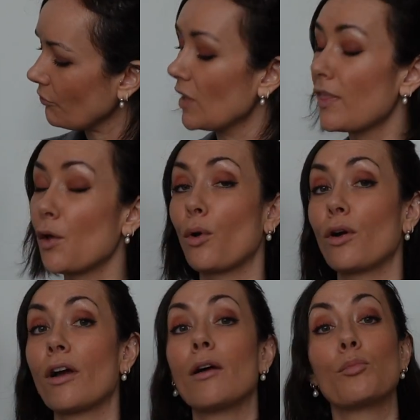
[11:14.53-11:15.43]
They
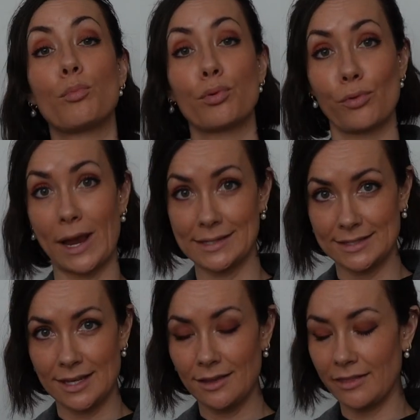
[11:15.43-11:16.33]
were
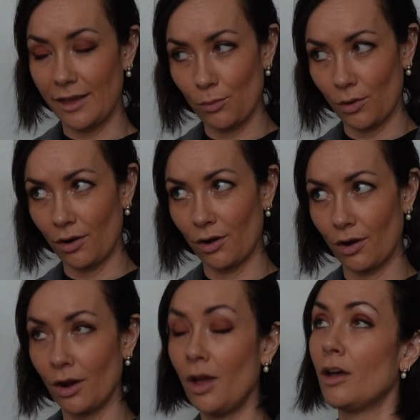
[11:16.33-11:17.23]
pricey. They
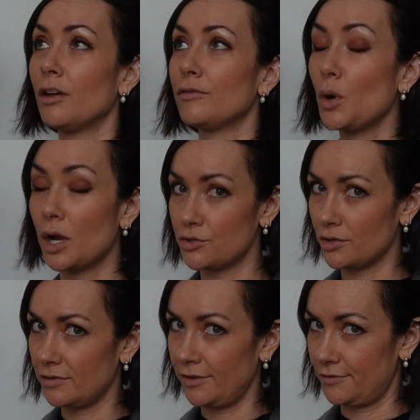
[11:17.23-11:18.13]
were
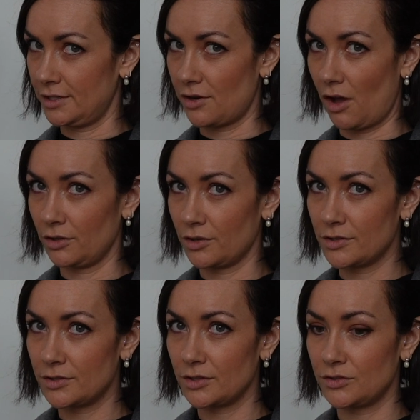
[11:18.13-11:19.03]

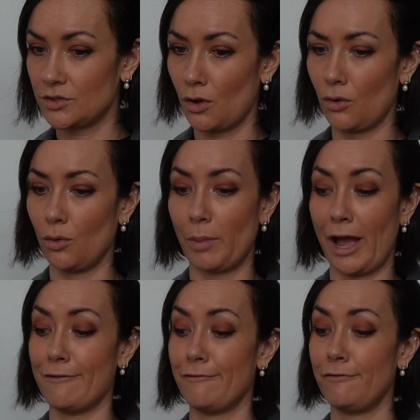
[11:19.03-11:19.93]
$450. So
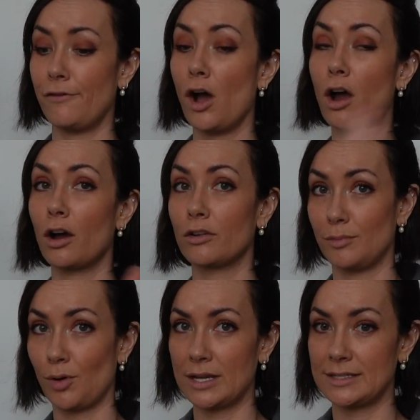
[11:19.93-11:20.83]
by far the
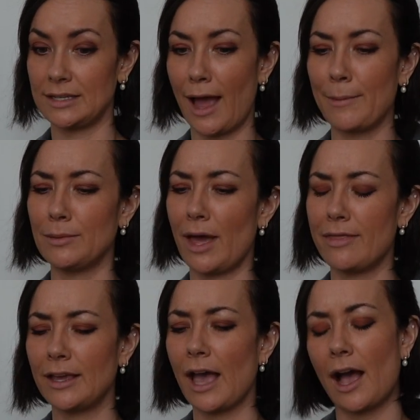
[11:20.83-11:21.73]
pricey. I mean, I
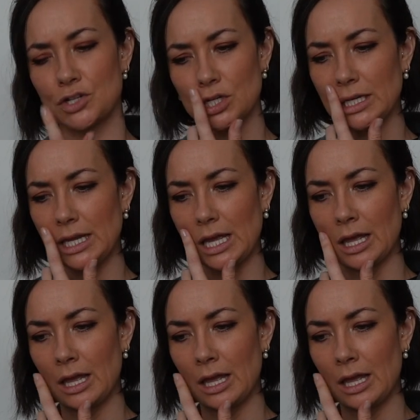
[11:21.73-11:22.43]
think actually,